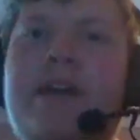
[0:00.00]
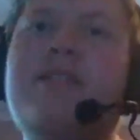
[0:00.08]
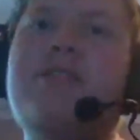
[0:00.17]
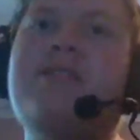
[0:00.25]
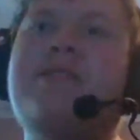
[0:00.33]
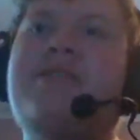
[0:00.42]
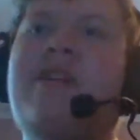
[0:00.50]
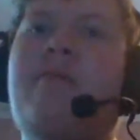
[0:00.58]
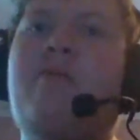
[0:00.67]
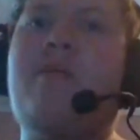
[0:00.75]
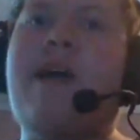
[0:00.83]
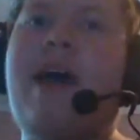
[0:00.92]
package
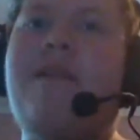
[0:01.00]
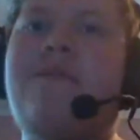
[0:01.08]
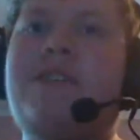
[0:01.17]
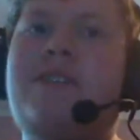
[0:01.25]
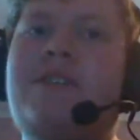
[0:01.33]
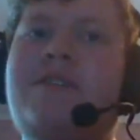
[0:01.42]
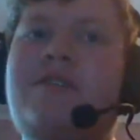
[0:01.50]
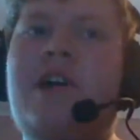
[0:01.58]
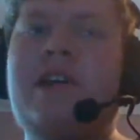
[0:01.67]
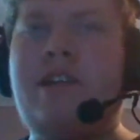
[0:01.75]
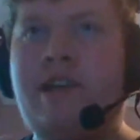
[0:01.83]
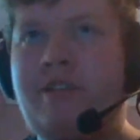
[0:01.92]
system we have
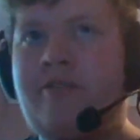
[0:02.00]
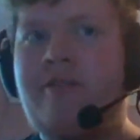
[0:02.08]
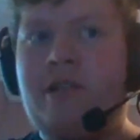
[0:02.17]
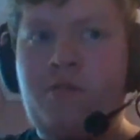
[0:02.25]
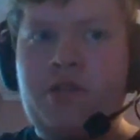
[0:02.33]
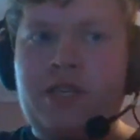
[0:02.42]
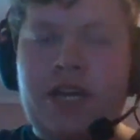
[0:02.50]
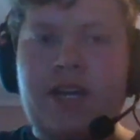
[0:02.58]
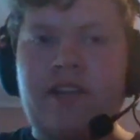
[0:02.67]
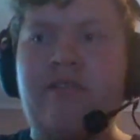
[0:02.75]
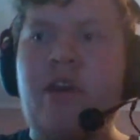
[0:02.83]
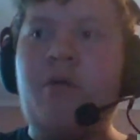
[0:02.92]
is tightly integrated with
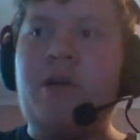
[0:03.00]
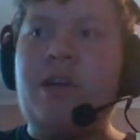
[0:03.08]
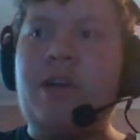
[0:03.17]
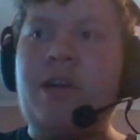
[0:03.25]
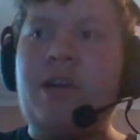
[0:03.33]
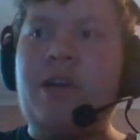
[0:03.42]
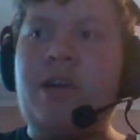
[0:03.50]
Jenkins, how it is right